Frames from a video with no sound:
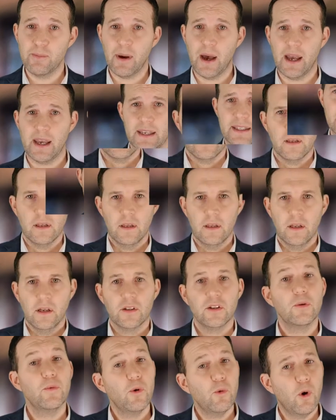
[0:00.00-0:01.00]
buyers.
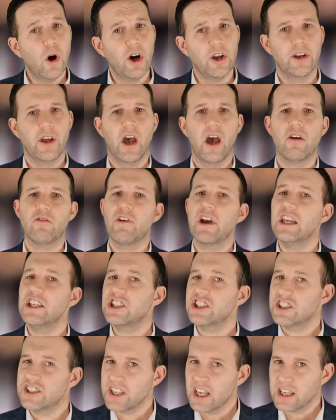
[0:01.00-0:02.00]
Number one,
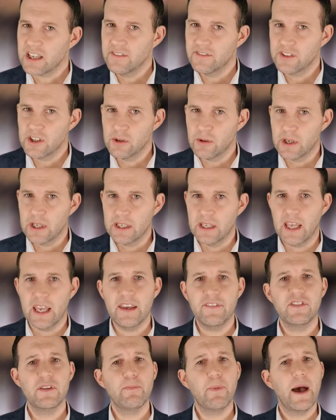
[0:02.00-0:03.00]
arrange a second viewing.
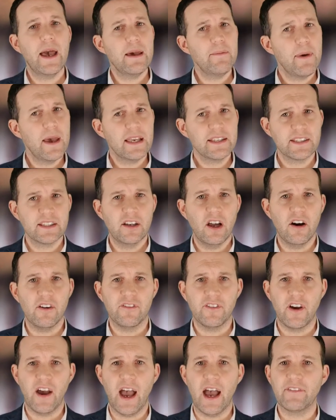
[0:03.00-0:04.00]
If the buyer makes an
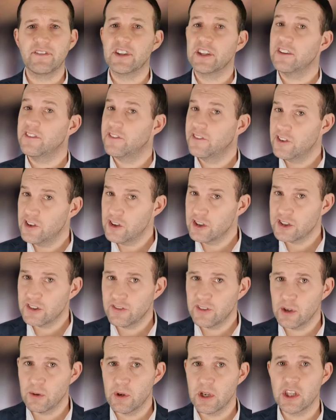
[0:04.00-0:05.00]
offer after the first
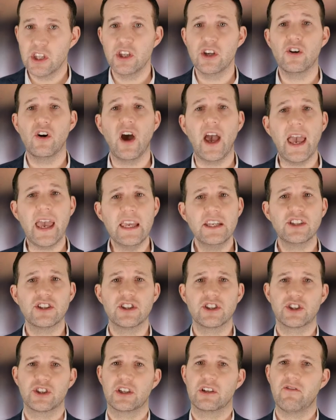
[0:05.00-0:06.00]
viewing, your
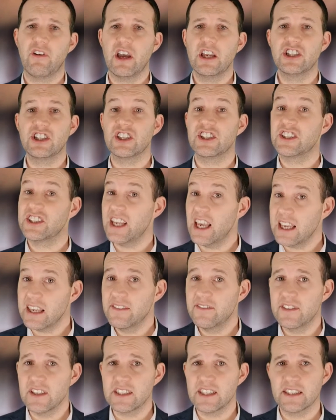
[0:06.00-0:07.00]
agent should arrange a
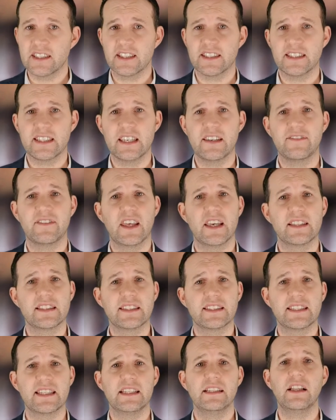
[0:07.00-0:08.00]
second visit to see if they are
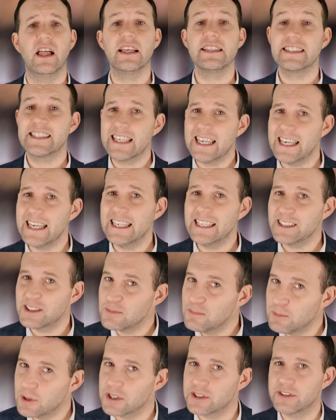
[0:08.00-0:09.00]
still as keen as
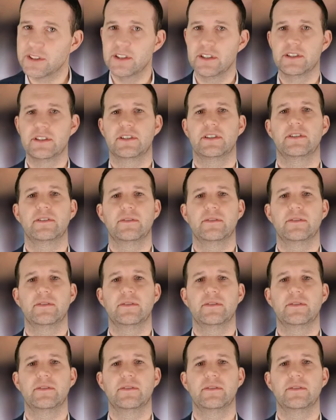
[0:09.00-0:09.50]
mustard.